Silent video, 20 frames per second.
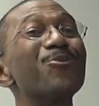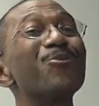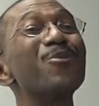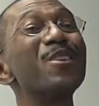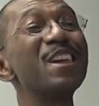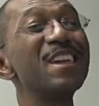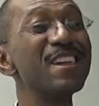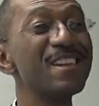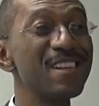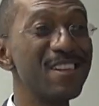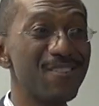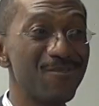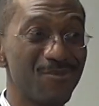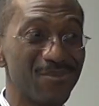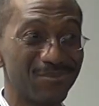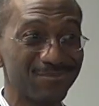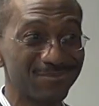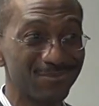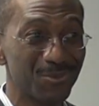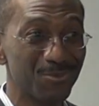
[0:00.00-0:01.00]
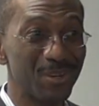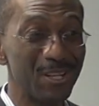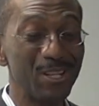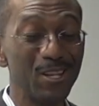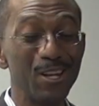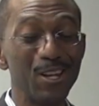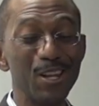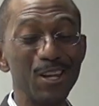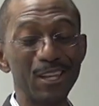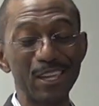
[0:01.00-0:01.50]
we were
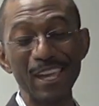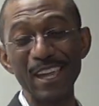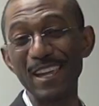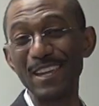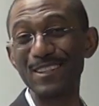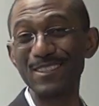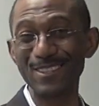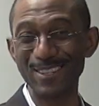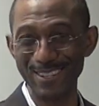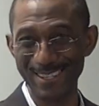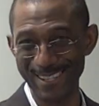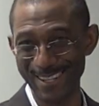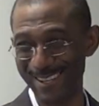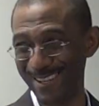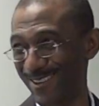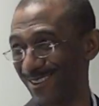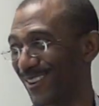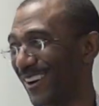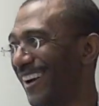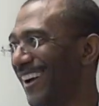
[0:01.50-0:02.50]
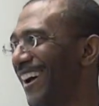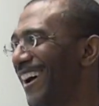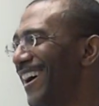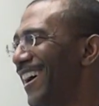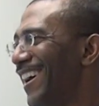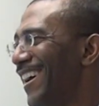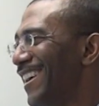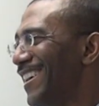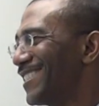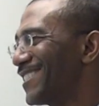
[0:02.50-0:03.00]
looking to do.
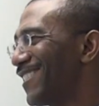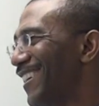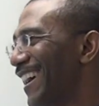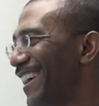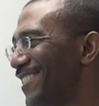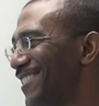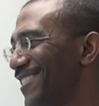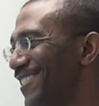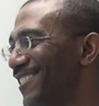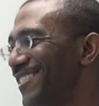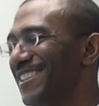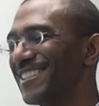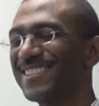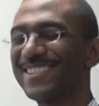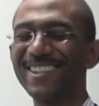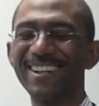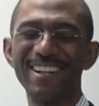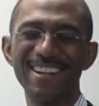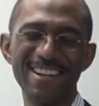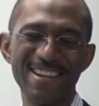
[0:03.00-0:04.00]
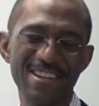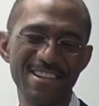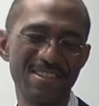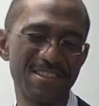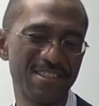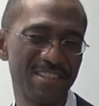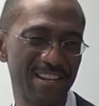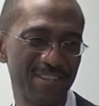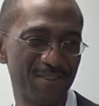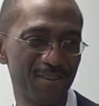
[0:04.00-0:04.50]
So how do you decide
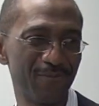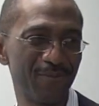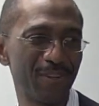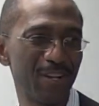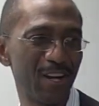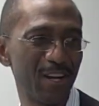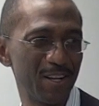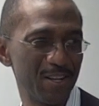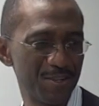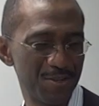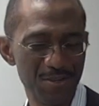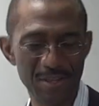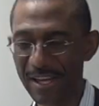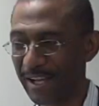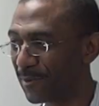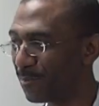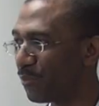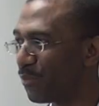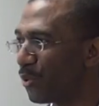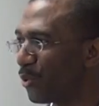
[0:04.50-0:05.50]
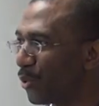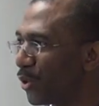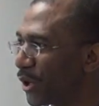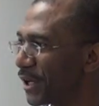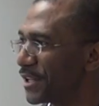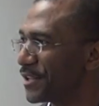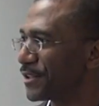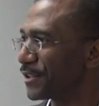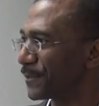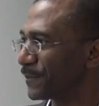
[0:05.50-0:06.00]
that you've gotten to that
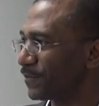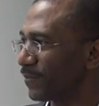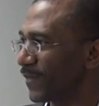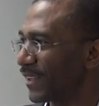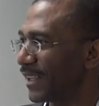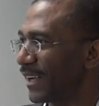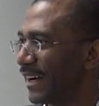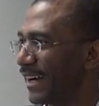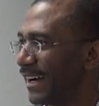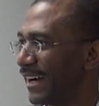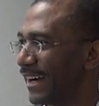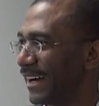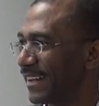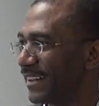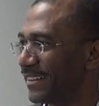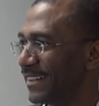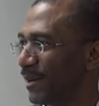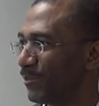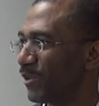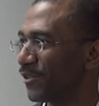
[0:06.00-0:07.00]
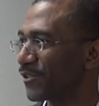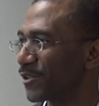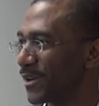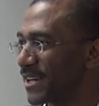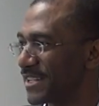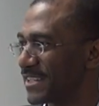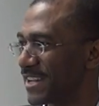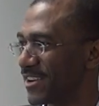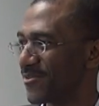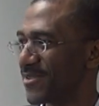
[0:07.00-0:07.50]
point? Number of
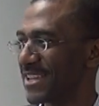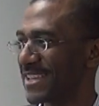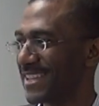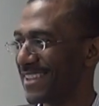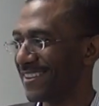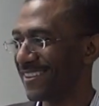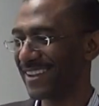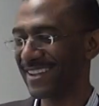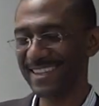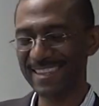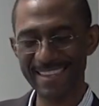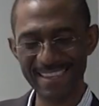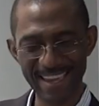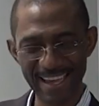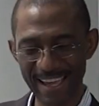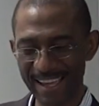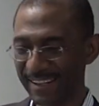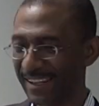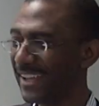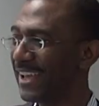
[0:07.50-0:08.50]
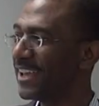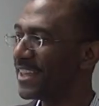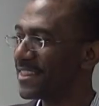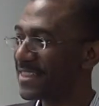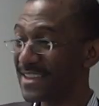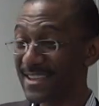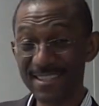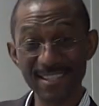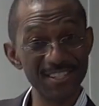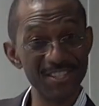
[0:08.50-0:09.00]
criteria here. Again,
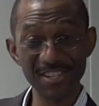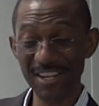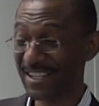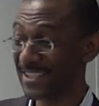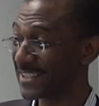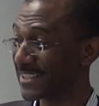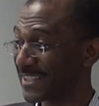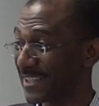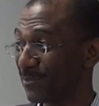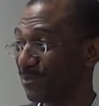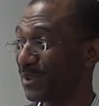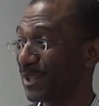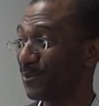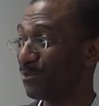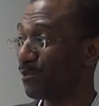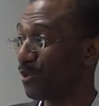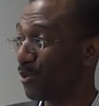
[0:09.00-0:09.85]
these are just simply